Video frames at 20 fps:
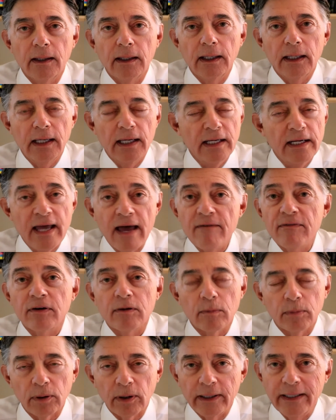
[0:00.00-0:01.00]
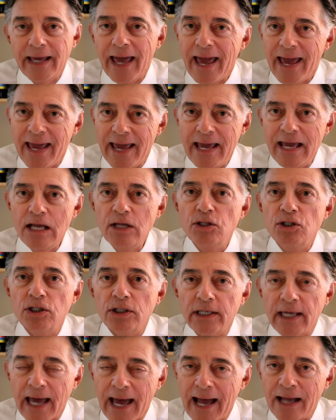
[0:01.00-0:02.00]
Inevitably, age
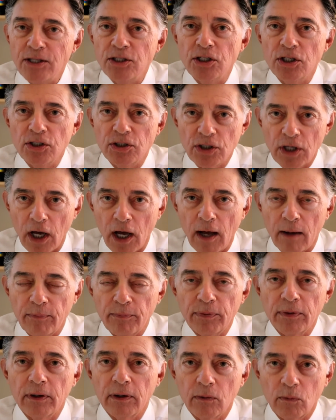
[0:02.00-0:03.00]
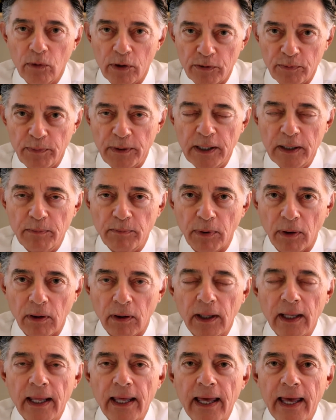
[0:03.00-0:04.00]
catches up with people,